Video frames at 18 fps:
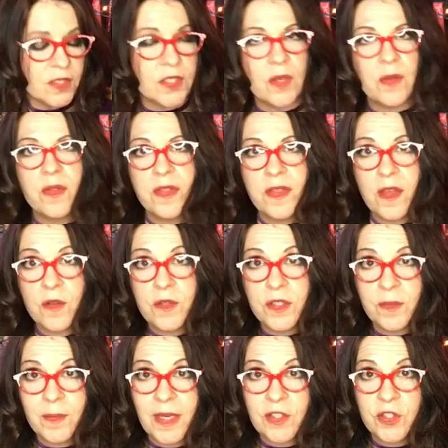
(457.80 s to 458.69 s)
So
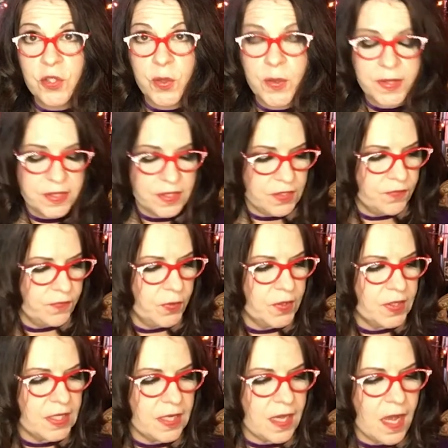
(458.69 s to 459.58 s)
those are my choices
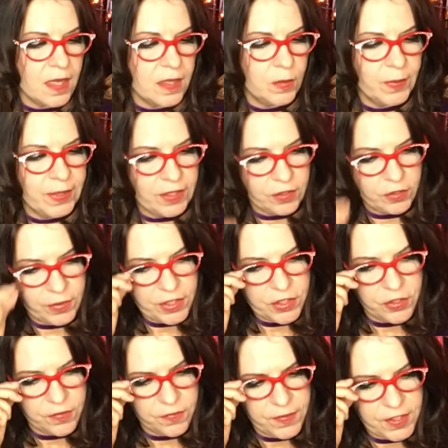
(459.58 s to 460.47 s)
for the Halloween
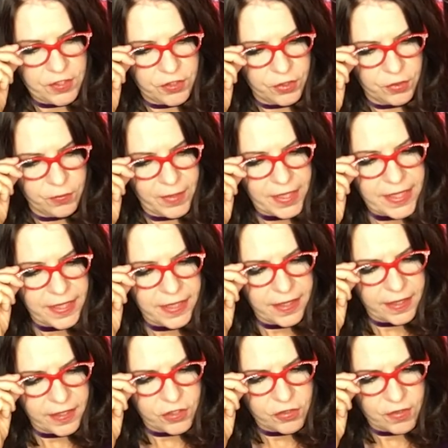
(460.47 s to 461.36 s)
creature feature reading
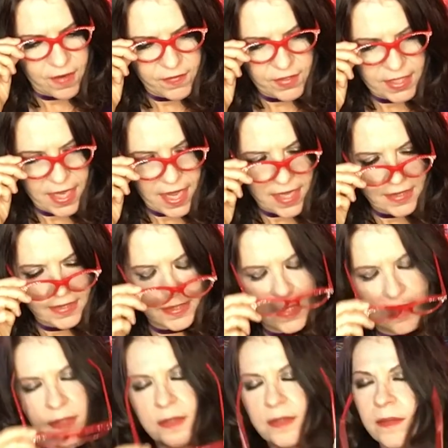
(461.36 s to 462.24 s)

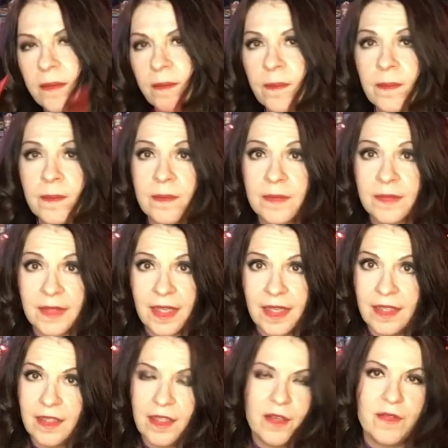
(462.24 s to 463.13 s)
extravaganza.
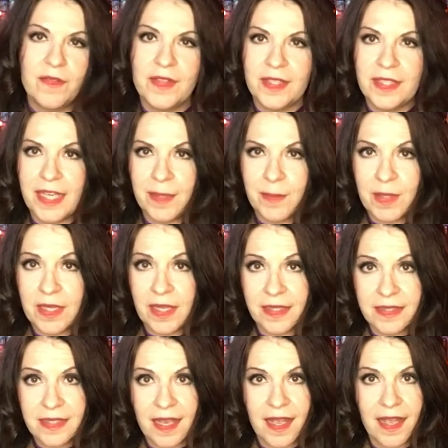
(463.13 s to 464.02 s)
I love the name of
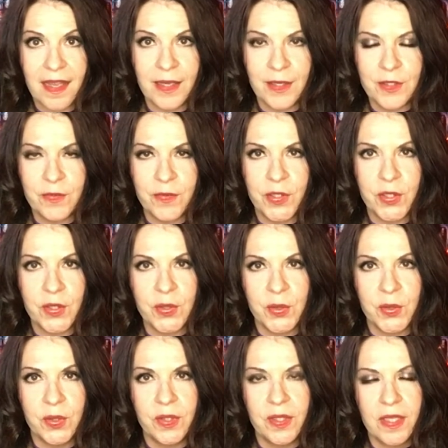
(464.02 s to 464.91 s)
that tag. It's very
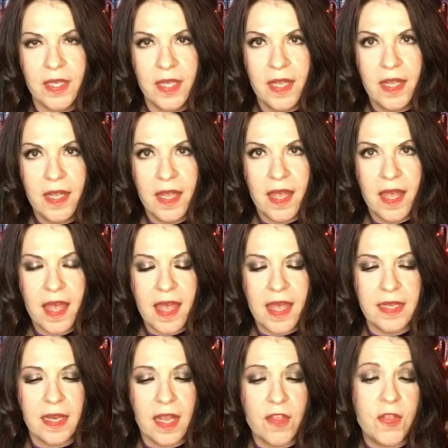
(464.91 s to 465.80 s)
cool.
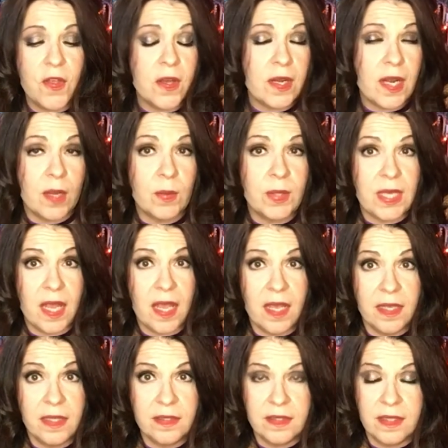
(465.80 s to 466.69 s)
And I thought I would
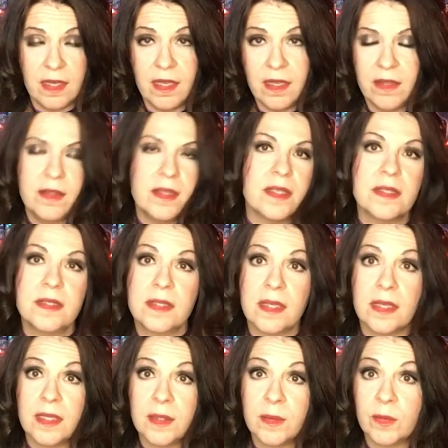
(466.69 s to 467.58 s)
end this
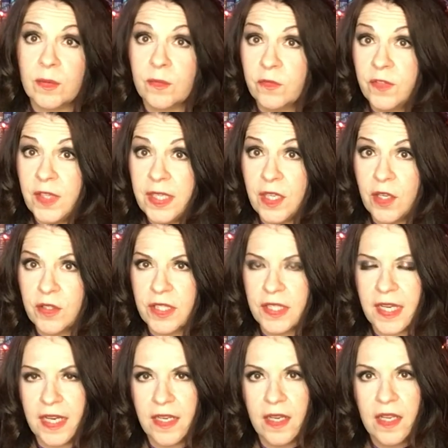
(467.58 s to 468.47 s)
video
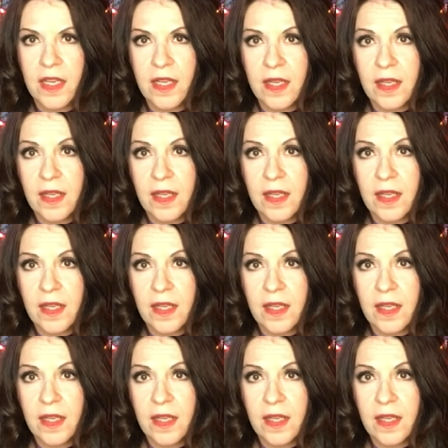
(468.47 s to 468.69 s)
today